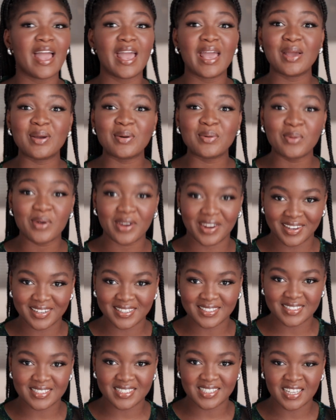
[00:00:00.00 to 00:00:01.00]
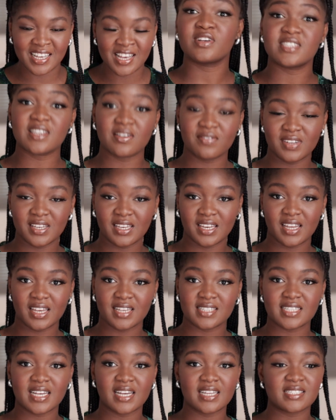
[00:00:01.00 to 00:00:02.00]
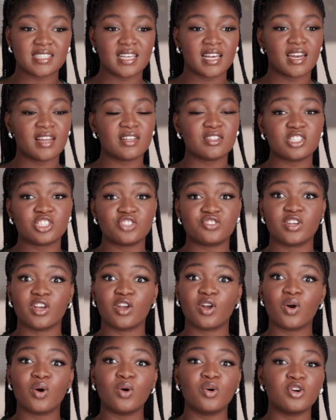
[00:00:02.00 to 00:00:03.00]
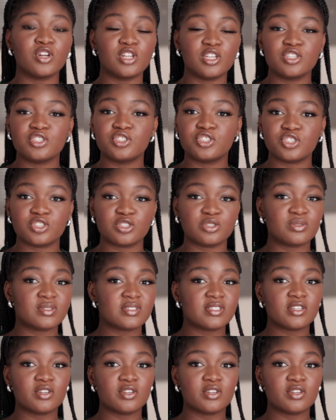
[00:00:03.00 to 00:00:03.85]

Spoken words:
it works. For 7 days, I decided to drink only juice,